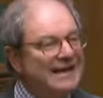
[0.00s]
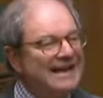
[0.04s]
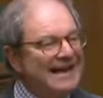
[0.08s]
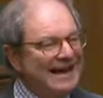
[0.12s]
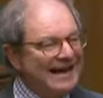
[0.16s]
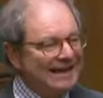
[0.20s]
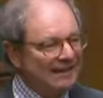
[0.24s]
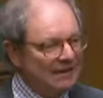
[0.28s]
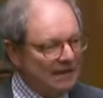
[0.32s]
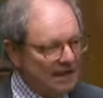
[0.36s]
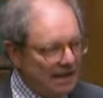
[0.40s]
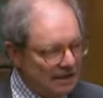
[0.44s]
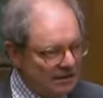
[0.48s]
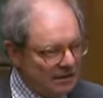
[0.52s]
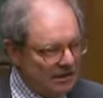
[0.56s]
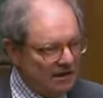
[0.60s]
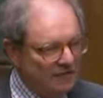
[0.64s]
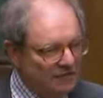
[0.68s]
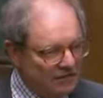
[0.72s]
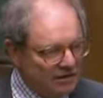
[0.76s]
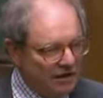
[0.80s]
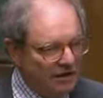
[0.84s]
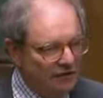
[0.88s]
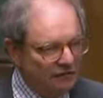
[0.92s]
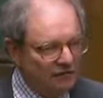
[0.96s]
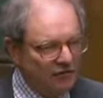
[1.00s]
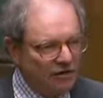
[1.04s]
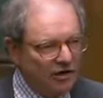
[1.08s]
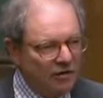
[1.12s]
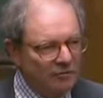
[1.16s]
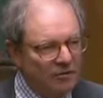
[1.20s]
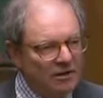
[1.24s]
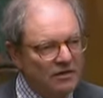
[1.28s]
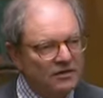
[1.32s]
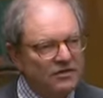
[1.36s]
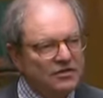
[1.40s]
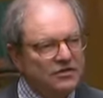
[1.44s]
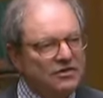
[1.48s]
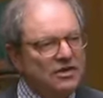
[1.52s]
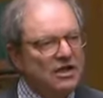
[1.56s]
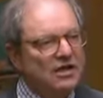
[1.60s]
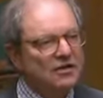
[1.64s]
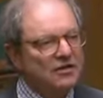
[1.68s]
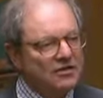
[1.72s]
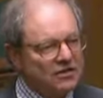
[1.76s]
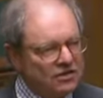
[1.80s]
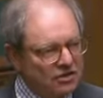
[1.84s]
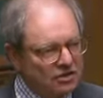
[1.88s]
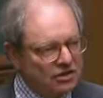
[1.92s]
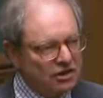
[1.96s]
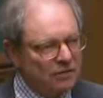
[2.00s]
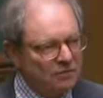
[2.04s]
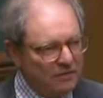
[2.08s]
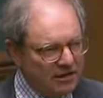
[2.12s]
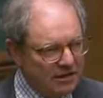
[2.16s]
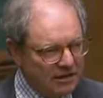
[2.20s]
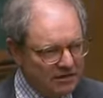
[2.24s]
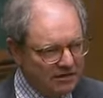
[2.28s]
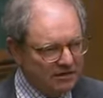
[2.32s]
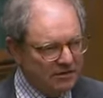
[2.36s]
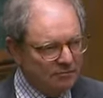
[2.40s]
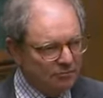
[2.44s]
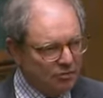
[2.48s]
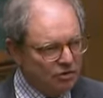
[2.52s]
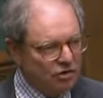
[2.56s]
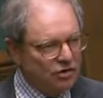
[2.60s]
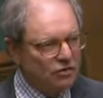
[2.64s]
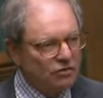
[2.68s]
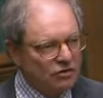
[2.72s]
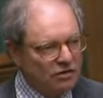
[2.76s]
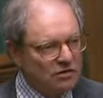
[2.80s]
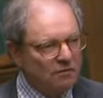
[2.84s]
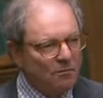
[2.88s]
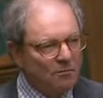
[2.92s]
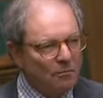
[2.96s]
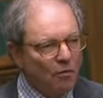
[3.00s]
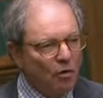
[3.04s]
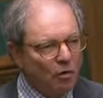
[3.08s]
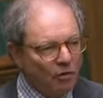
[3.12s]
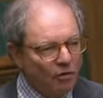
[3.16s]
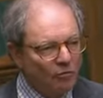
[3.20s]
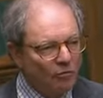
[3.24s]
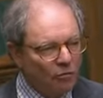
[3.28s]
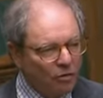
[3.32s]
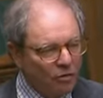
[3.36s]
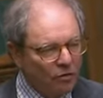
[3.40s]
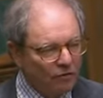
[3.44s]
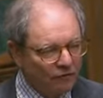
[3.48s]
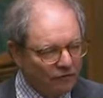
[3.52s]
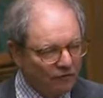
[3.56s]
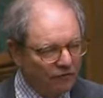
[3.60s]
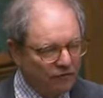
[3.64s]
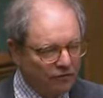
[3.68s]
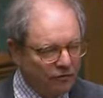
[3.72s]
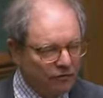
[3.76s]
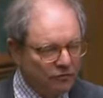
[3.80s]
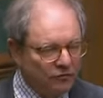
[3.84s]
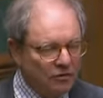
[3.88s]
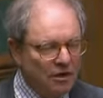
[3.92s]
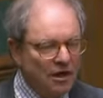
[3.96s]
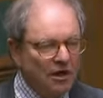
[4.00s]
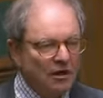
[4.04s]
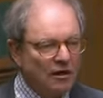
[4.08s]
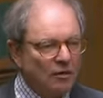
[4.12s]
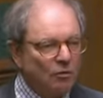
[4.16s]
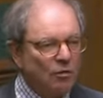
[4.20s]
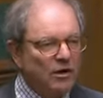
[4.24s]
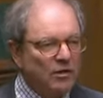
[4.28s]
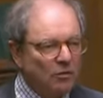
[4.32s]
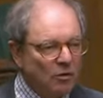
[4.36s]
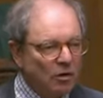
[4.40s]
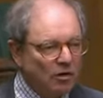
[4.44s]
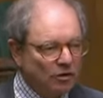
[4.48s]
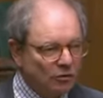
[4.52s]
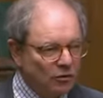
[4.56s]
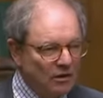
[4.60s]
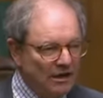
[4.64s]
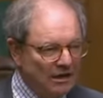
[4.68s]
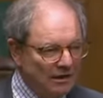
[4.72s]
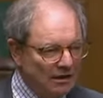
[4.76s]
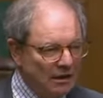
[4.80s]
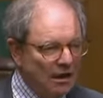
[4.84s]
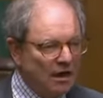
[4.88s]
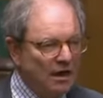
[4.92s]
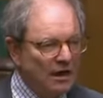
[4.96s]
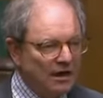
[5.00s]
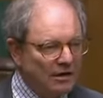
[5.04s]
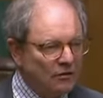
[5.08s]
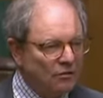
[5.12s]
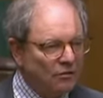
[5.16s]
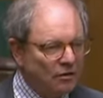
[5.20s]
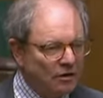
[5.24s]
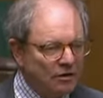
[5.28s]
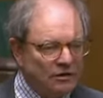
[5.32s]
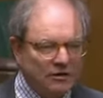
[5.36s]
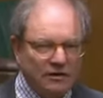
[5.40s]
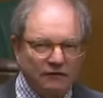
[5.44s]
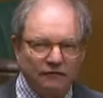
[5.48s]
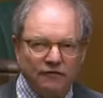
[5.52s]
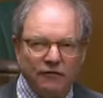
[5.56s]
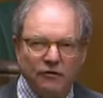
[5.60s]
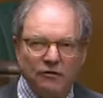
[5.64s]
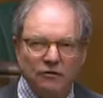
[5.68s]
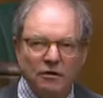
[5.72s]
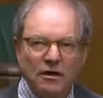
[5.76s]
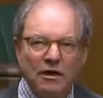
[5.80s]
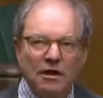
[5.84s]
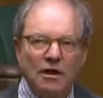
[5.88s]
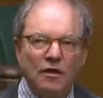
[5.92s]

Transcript: and that gives our farmers the stimulus to produce more and more of the food that we want to eat, the high-quality food.